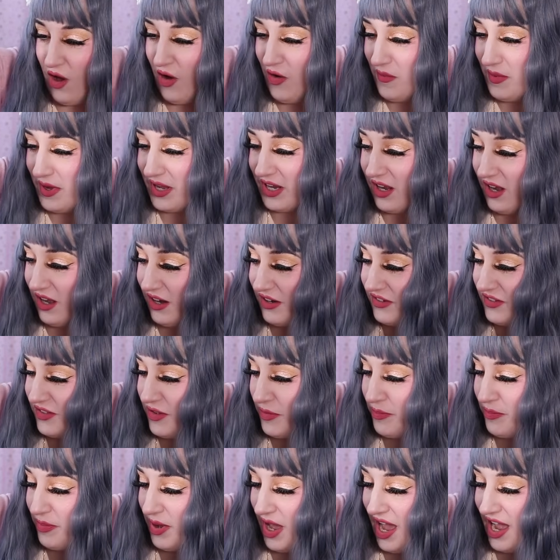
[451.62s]
Oh my gosh,
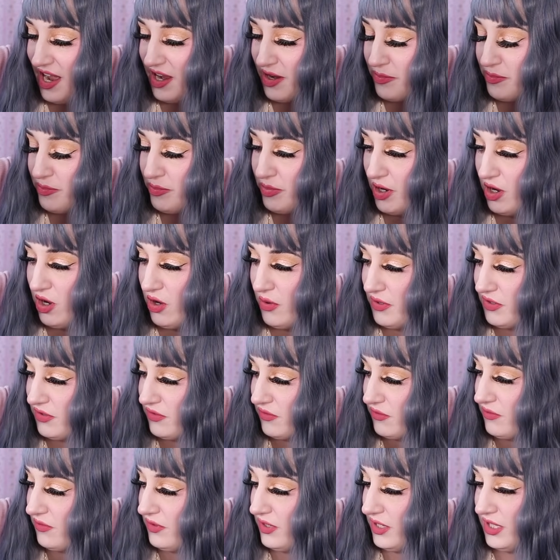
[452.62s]
the back bow
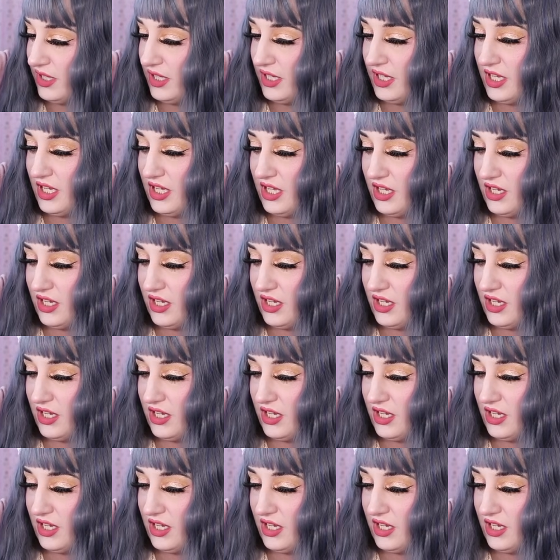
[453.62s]
is really